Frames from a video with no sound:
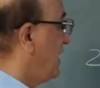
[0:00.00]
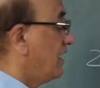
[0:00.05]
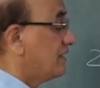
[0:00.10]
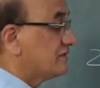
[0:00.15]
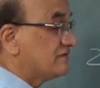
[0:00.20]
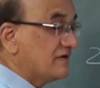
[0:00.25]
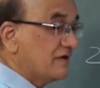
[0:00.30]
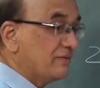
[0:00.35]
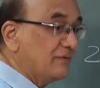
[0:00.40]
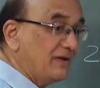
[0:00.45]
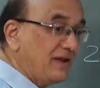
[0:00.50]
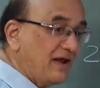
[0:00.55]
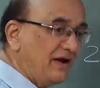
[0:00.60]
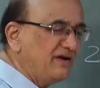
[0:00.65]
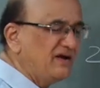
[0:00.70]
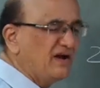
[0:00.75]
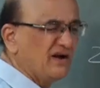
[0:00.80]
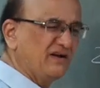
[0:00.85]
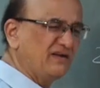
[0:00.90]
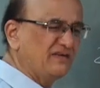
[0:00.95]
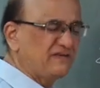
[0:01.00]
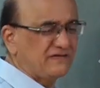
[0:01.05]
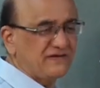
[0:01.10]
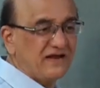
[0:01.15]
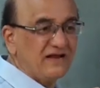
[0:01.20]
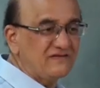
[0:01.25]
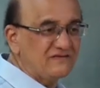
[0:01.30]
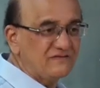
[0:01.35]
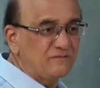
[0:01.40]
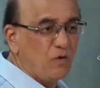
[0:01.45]
7 and uh,
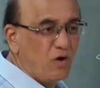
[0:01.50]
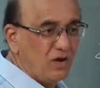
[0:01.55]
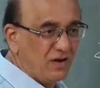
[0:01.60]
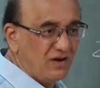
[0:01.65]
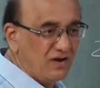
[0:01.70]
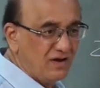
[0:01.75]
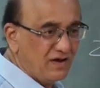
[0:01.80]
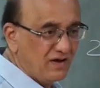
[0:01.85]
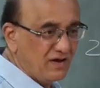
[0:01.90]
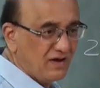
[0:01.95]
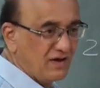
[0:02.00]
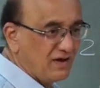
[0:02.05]
still small. Okay.